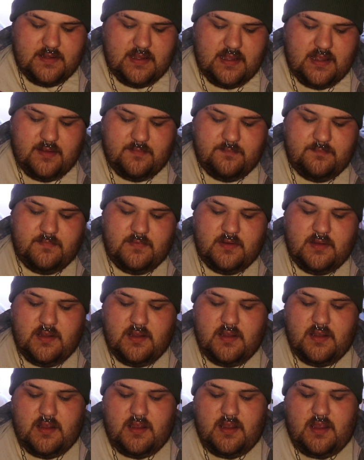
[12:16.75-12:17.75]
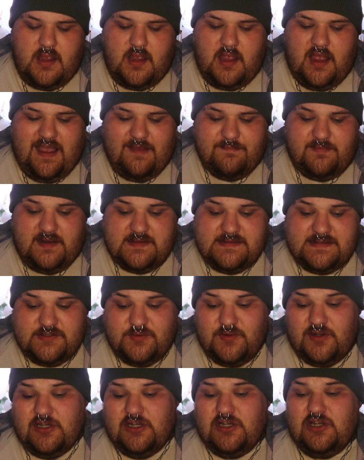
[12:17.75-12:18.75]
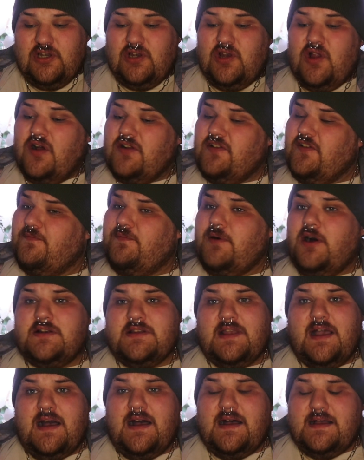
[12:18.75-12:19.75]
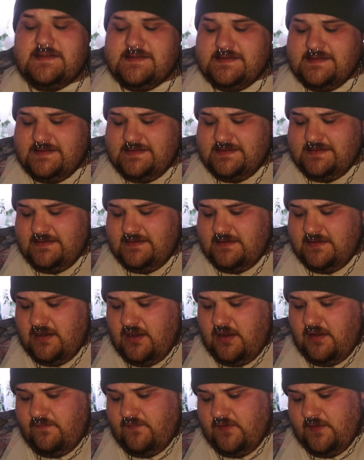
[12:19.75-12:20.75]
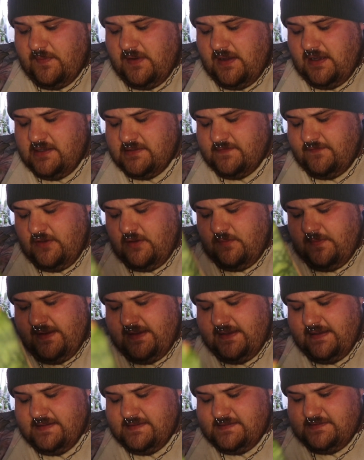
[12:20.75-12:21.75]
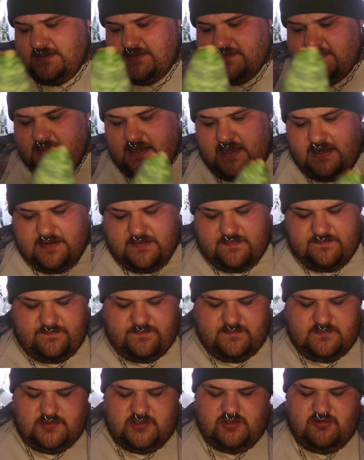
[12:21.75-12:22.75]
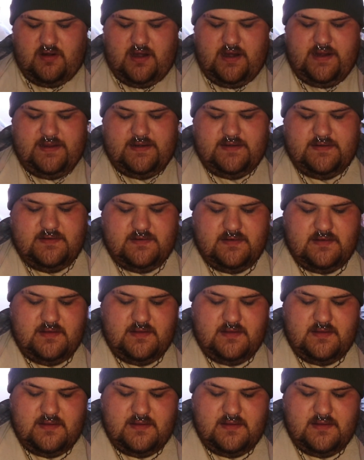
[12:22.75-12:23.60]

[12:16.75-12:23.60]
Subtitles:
I've been listening to a lot of podcasts over the past few weeks just to kind of try and